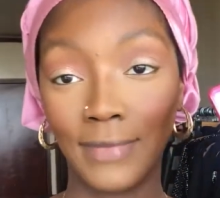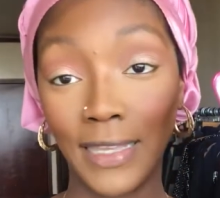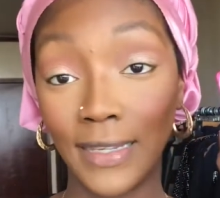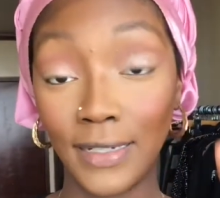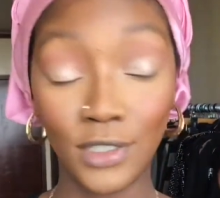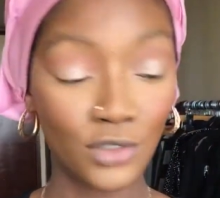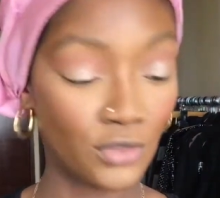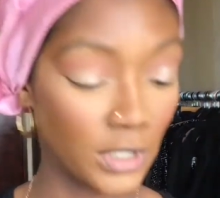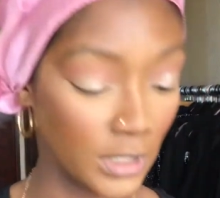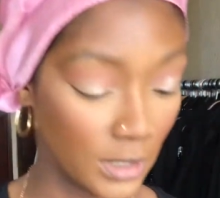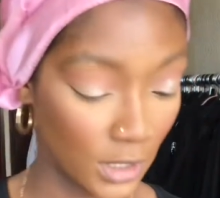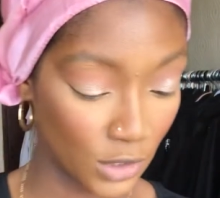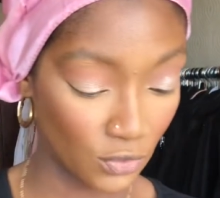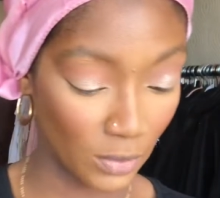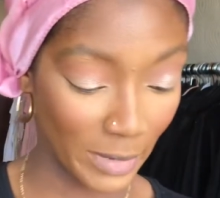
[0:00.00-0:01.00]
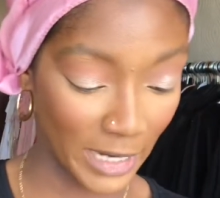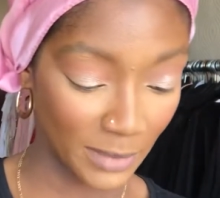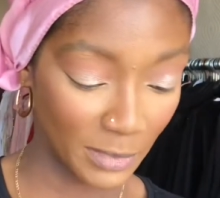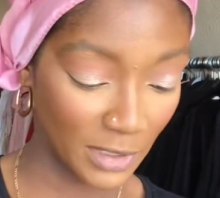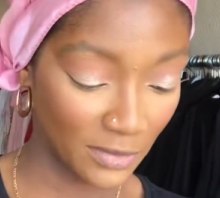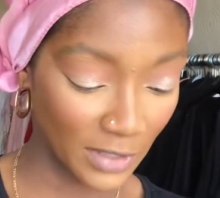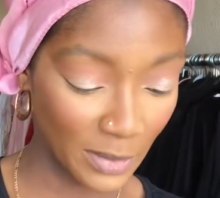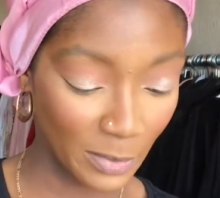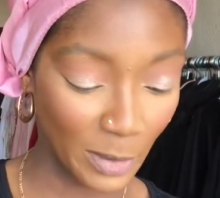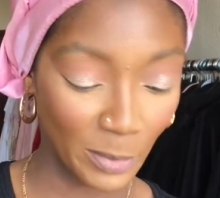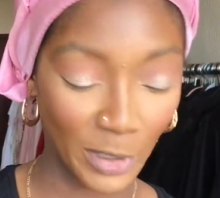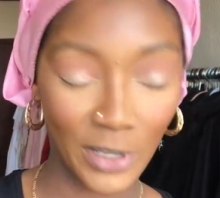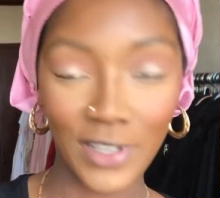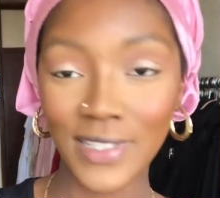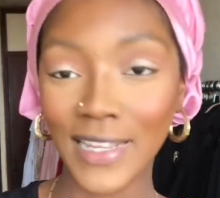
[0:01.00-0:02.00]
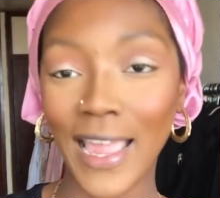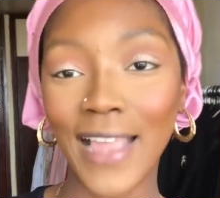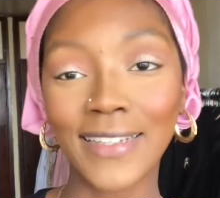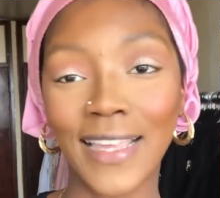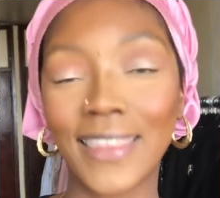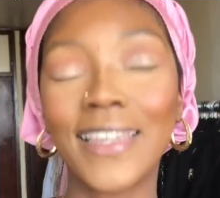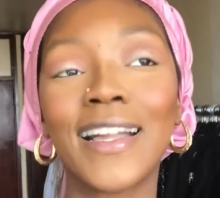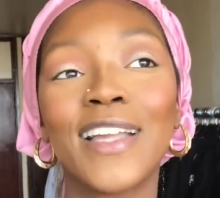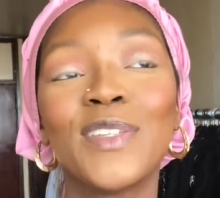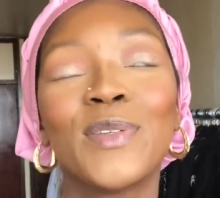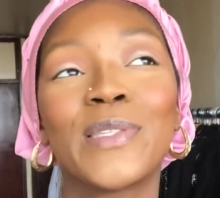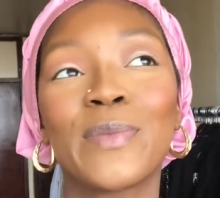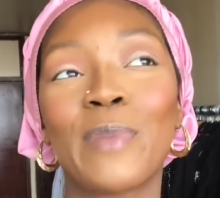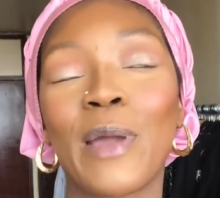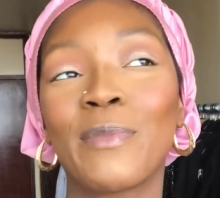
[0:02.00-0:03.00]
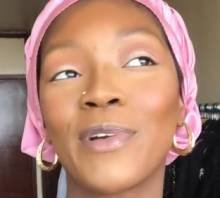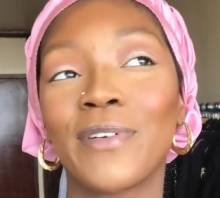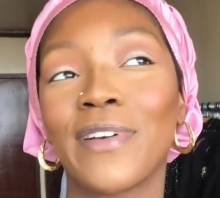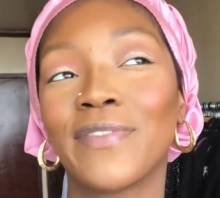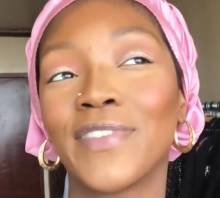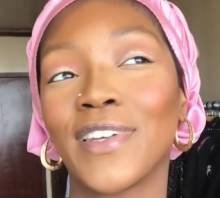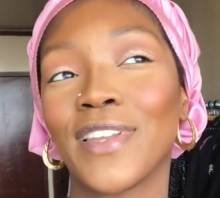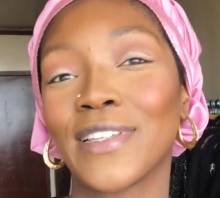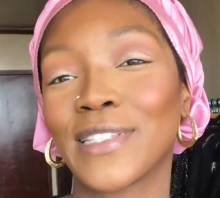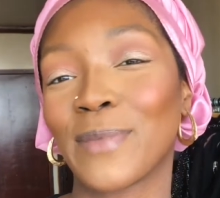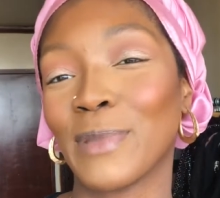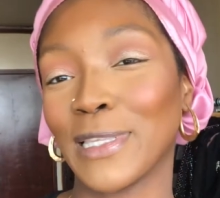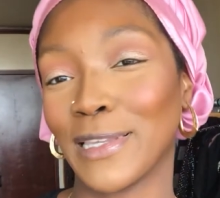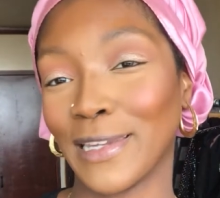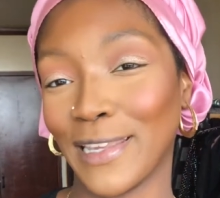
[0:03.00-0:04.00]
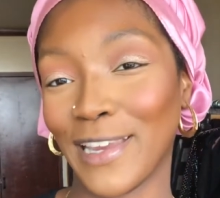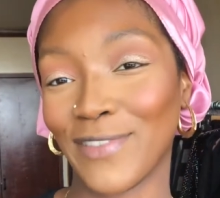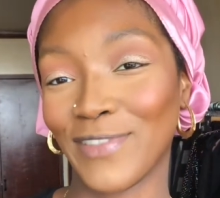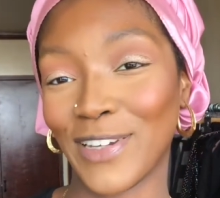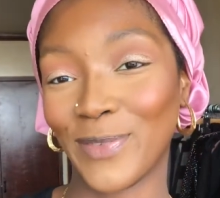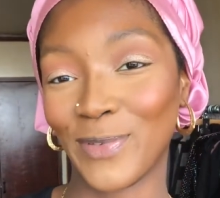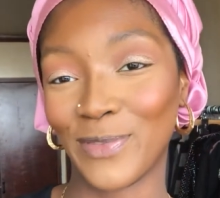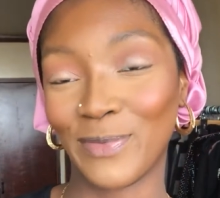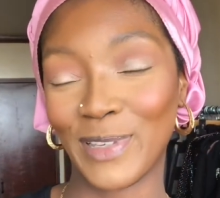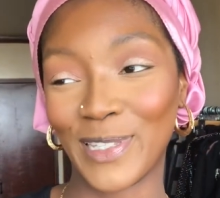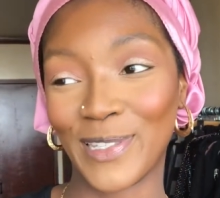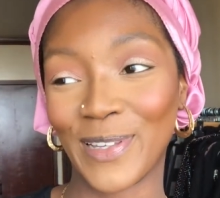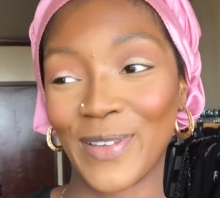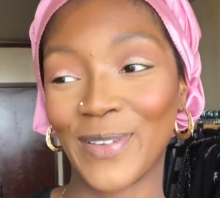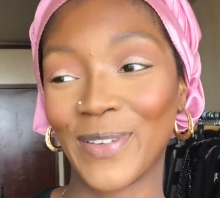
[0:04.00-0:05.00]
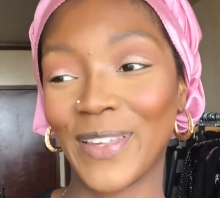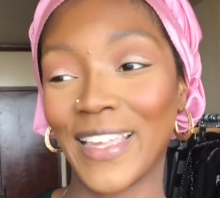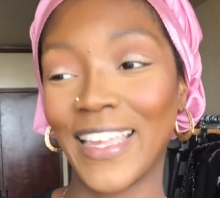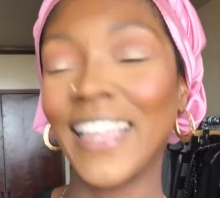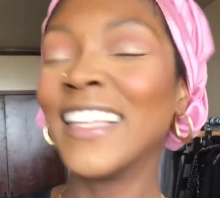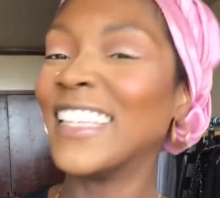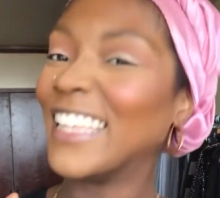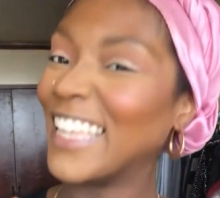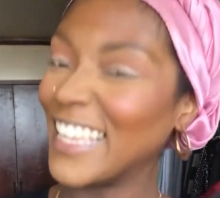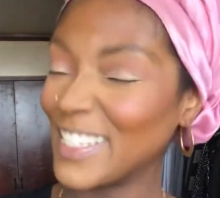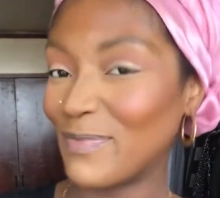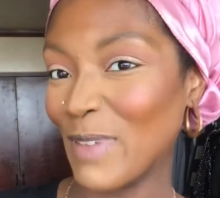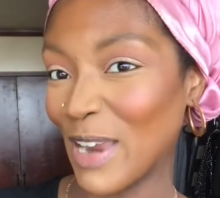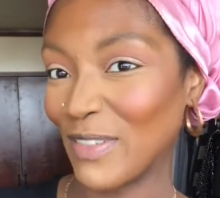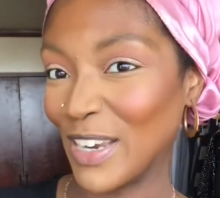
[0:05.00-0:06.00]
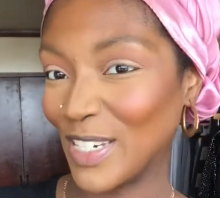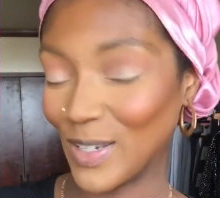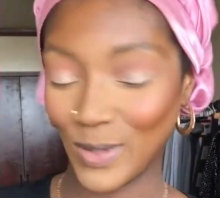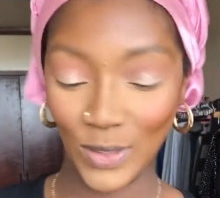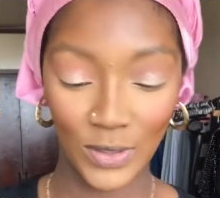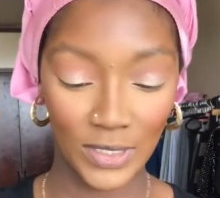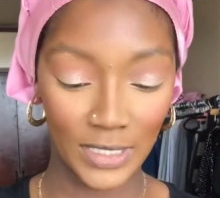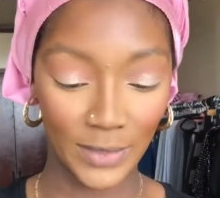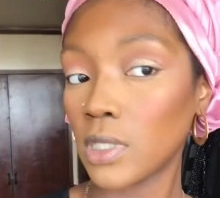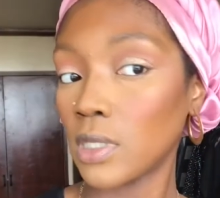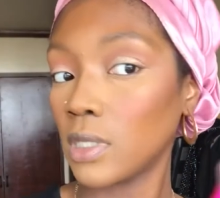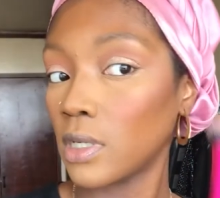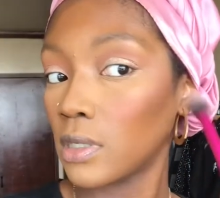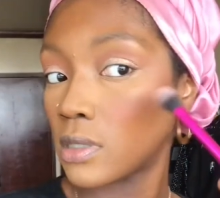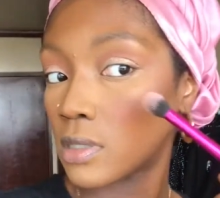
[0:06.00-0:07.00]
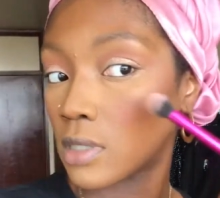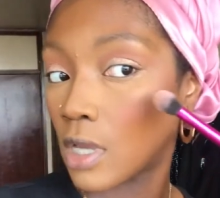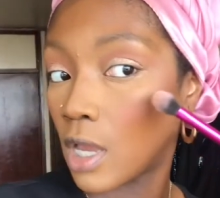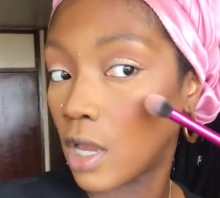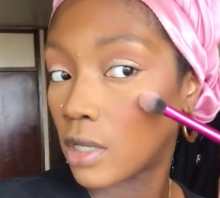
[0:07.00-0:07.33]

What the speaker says: it literally does remind me of it, but because I think I used the Pat McGrath the last time I done Get Ready With Me, so it's better I don't use it than this.